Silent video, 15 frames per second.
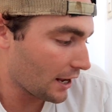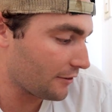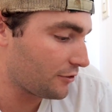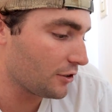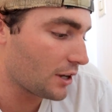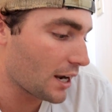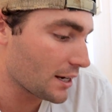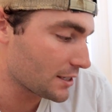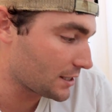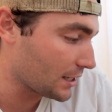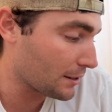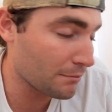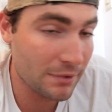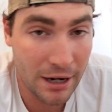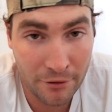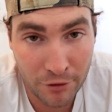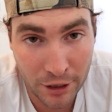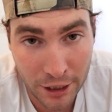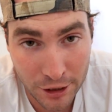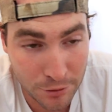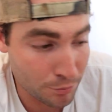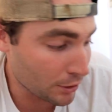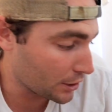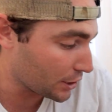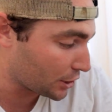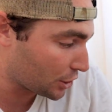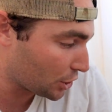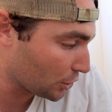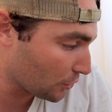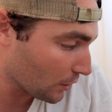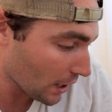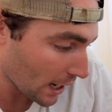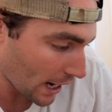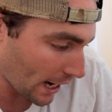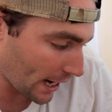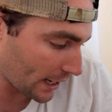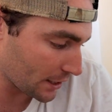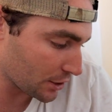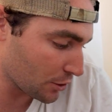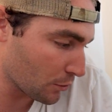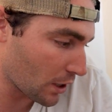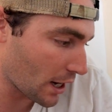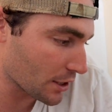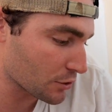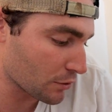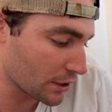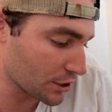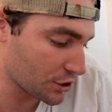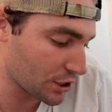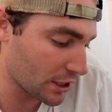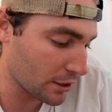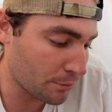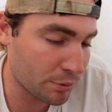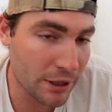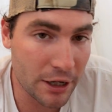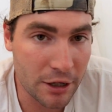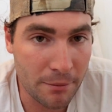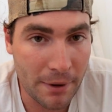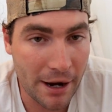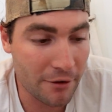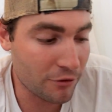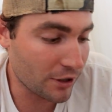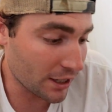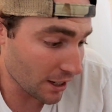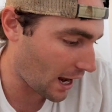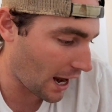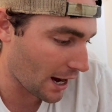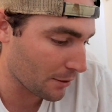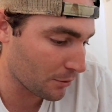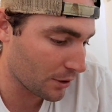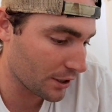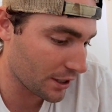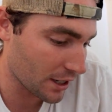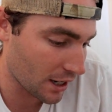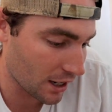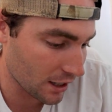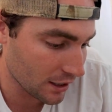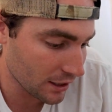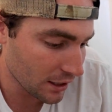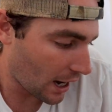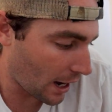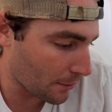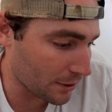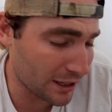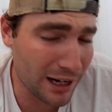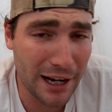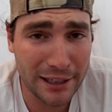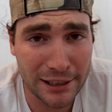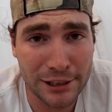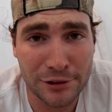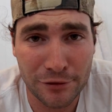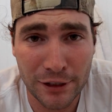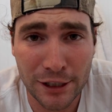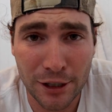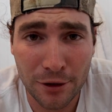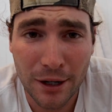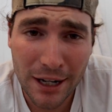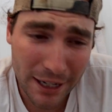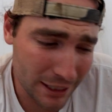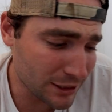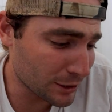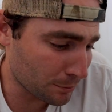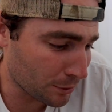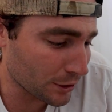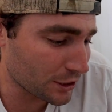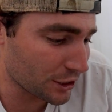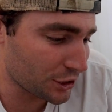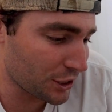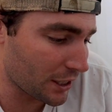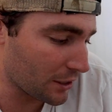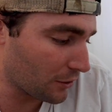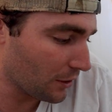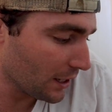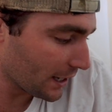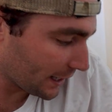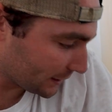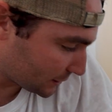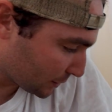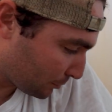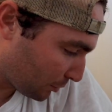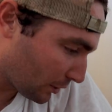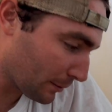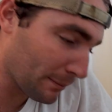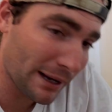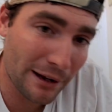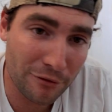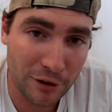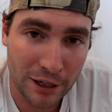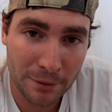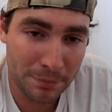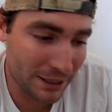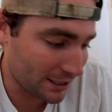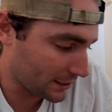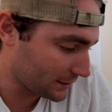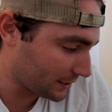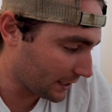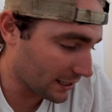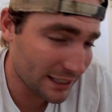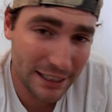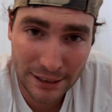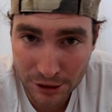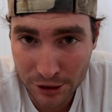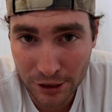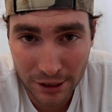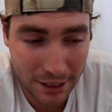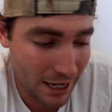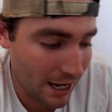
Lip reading: if you guys think Maverick is pretty cute and you guys want to send a prayer to Maverick, I would like this video and support the channel and support Maverick because he's a good